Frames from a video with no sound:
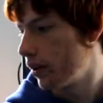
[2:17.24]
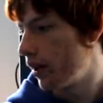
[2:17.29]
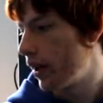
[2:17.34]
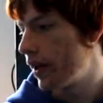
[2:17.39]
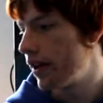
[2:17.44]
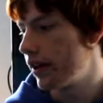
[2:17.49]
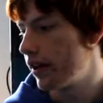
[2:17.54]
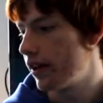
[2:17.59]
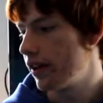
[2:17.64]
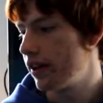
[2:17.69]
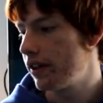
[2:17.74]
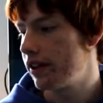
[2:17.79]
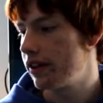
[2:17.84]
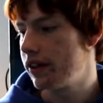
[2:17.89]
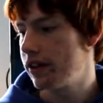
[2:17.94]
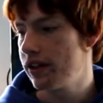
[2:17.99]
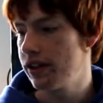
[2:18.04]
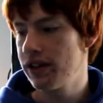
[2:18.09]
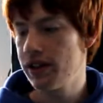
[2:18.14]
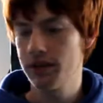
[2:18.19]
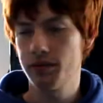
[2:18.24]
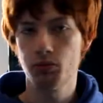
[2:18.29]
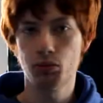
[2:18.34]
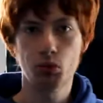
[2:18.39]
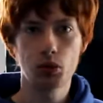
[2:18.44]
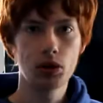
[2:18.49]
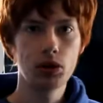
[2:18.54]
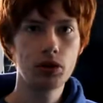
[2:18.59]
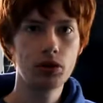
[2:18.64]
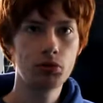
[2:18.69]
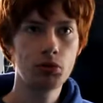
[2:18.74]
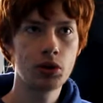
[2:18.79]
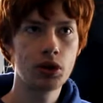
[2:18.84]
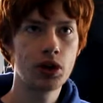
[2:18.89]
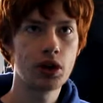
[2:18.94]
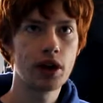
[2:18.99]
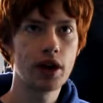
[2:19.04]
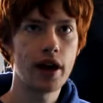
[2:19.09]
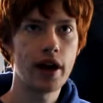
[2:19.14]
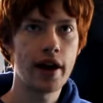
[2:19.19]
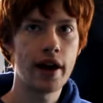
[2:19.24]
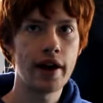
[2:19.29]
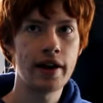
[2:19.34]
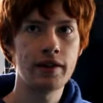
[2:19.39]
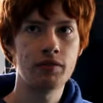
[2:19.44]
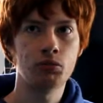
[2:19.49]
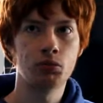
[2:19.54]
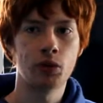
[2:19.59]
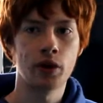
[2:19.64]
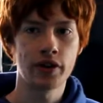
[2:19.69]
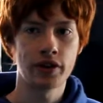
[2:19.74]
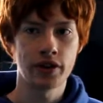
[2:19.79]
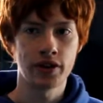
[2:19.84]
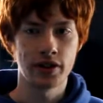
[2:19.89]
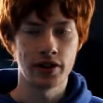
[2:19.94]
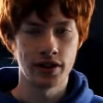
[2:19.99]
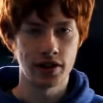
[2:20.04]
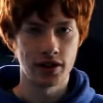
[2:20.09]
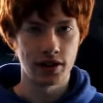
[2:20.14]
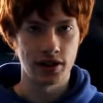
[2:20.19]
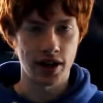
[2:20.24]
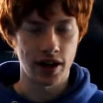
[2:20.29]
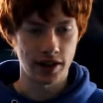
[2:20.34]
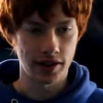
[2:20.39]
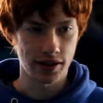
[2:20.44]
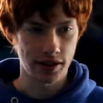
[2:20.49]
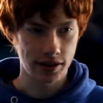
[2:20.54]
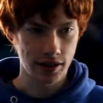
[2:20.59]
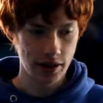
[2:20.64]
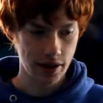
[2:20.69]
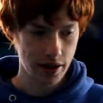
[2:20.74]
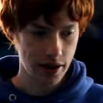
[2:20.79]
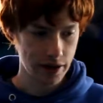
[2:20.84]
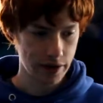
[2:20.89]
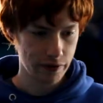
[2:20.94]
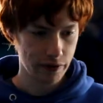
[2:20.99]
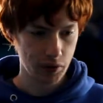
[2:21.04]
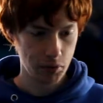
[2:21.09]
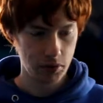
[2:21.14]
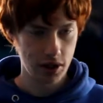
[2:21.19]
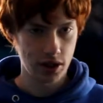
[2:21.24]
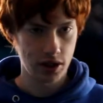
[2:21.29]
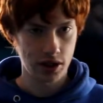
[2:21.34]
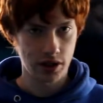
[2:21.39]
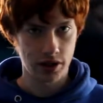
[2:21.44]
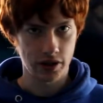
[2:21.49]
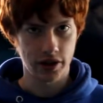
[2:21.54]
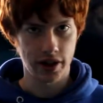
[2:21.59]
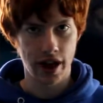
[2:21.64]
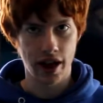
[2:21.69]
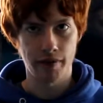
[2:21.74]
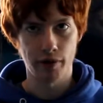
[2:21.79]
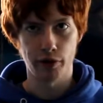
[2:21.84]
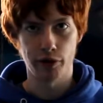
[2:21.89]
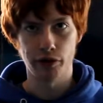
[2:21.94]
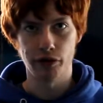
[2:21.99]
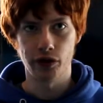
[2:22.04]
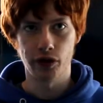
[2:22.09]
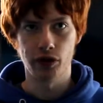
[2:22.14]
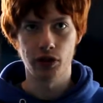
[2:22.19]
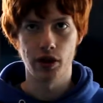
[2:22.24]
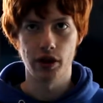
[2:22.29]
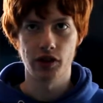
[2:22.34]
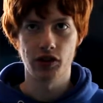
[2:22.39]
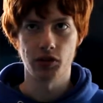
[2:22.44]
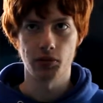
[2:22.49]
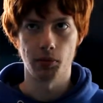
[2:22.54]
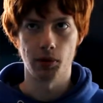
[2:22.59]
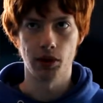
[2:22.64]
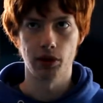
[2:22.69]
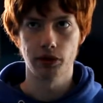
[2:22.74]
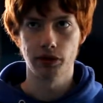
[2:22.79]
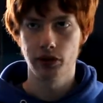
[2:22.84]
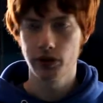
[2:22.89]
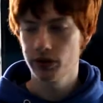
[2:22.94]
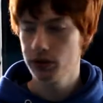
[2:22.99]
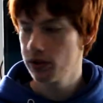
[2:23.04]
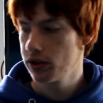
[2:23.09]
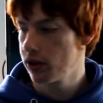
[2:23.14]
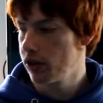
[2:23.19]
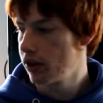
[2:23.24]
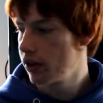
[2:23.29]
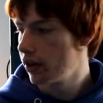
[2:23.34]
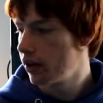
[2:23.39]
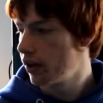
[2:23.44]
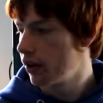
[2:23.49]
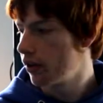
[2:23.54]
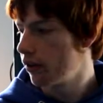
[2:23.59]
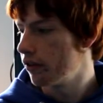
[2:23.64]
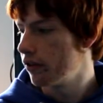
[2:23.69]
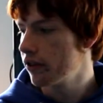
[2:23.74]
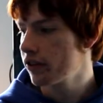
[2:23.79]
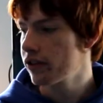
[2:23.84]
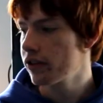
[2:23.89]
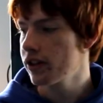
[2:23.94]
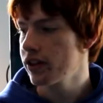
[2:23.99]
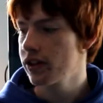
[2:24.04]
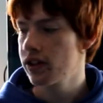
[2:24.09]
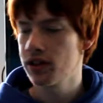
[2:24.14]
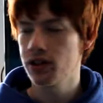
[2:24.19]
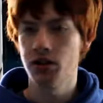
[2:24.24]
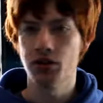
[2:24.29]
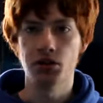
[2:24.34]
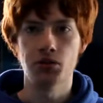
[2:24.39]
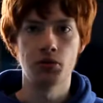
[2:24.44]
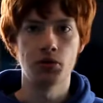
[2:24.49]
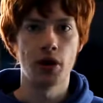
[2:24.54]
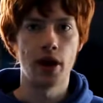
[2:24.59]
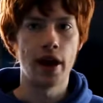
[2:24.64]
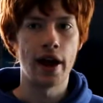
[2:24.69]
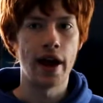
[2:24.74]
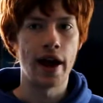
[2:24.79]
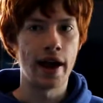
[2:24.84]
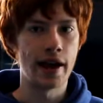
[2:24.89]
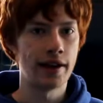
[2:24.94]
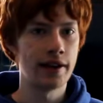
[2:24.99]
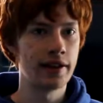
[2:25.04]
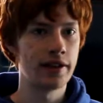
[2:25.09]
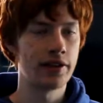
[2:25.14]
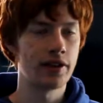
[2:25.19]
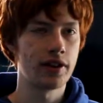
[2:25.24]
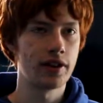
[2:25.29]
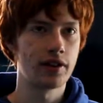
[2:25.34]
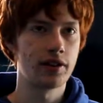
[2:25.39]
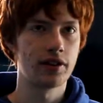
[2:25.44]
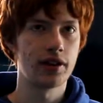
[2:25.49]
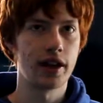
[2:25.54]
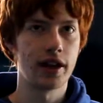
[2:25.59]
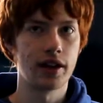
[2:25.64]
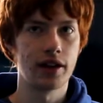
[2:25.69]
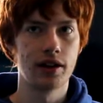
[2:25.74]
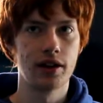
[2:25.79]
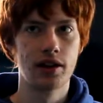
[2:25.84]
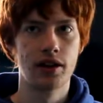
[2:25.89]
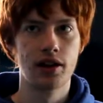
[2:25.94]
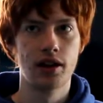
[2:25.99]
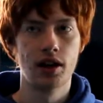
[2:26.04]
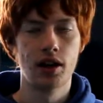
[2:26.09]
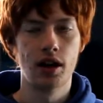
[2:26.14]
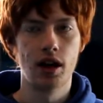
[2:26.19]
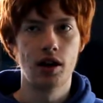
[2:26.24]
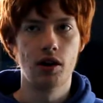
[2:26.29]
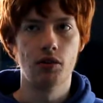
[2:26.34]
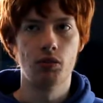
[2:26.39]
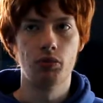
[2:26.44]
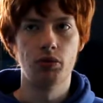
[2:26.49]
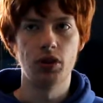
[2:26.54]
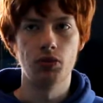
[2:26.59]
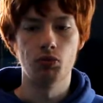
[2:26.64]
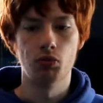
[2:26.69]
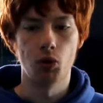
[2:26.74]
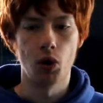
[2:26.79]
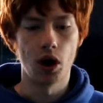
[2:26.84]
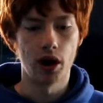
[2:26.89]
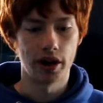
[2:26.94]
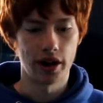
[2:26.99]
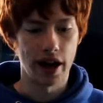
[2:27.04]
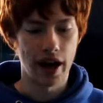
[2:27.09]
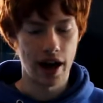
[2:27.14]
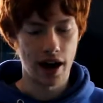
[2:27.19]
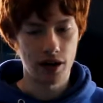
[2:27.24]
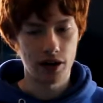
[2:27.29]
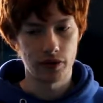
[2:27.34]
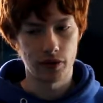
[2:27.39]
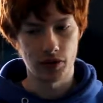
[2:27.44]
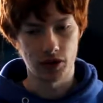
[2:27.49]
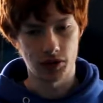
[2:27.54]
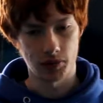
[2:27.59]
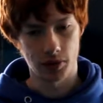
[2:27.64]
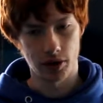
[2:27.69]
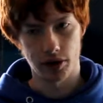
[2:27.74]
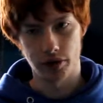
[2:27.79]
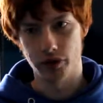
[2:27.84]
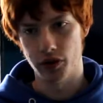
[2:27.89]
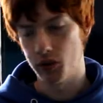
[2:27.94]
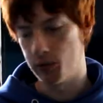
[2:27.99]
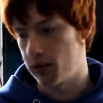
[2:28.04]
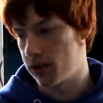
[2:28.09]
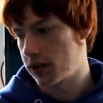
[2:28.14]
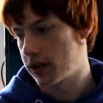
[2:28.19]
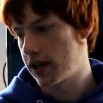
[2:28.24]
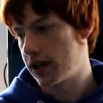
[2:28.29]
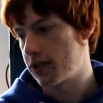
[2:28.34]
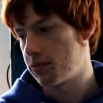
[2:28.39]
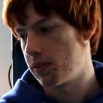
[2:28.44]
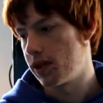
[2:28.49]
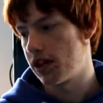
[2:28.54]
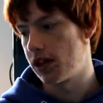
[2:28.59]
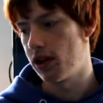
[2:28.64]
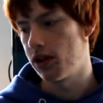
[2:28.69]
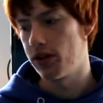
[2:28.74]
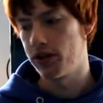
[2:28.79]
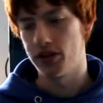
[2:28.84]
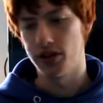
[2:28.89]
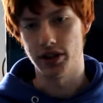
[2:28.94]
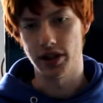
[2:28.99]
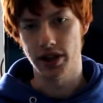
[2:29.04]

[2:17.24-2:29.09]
Uh, in, in a world where it wasn't necessary for me to just have a full on smartphone, this thing could do anything that we wanted out of a smartphone besides make calls and